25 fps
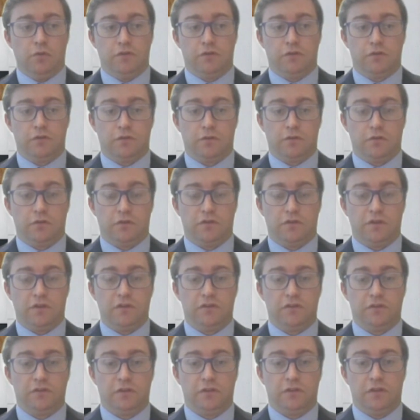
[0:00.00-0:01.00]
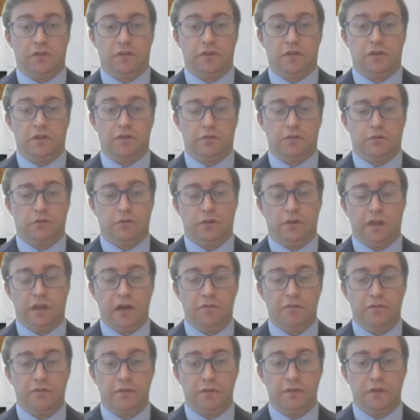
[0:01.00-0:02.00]
which essentially is going
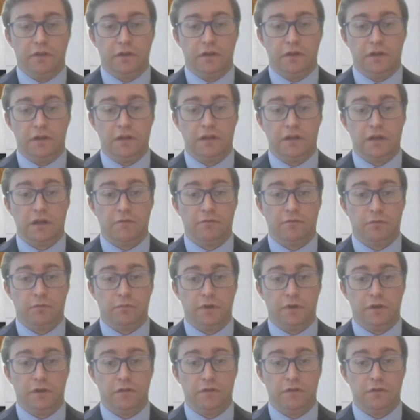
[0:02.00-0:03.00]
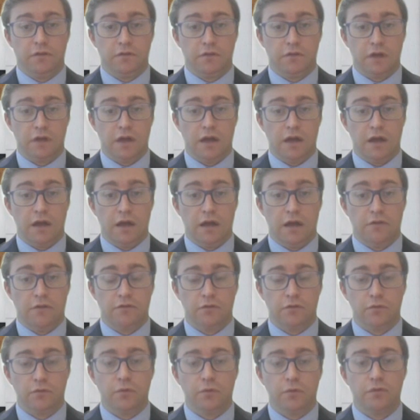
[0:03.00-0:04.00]
to allow for the income from these
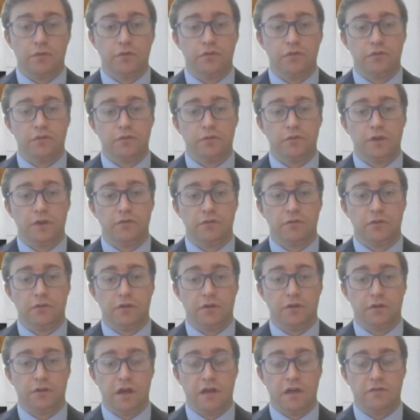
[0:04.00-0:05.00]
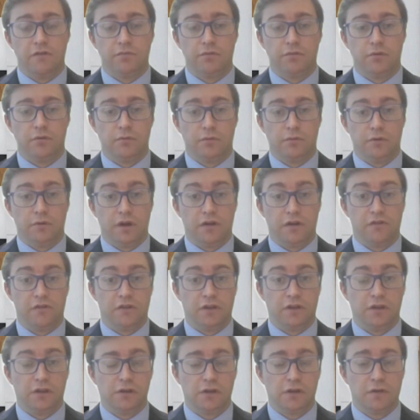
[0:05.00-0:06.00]
sources to be treated as primary
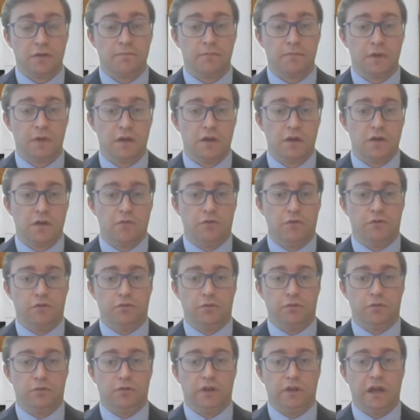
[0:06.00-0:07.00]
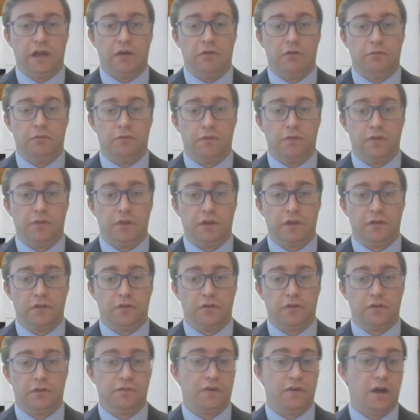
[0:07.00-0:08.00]
production income, which will allow for
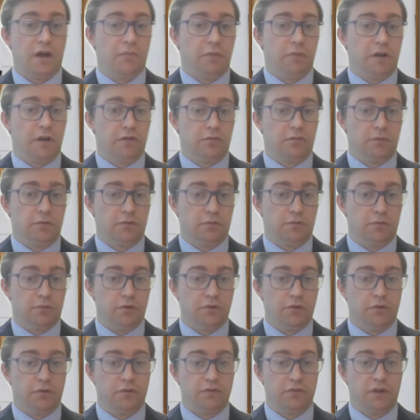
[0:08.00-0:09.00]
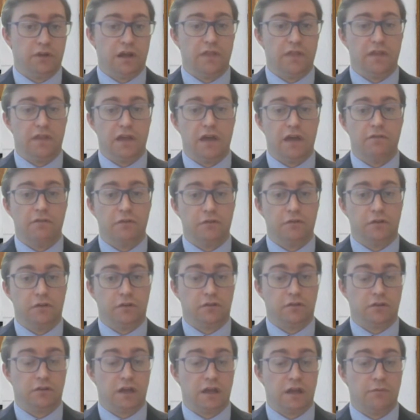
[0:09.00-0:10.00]
things like farm management deposits and the
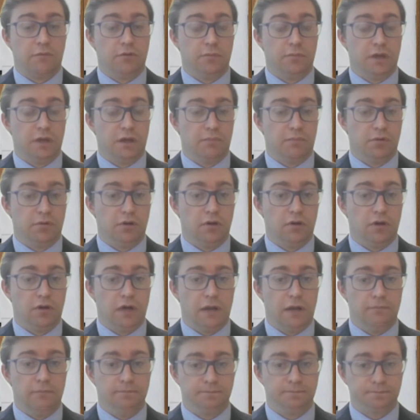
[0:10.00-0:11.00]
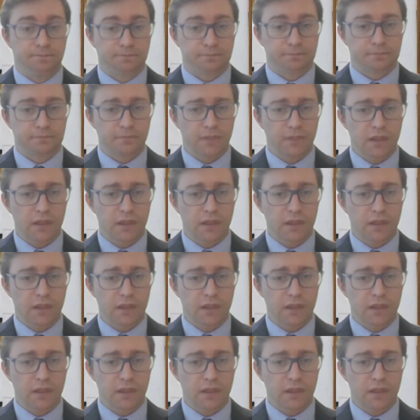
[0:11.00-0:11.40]
averaging scheme to be applied.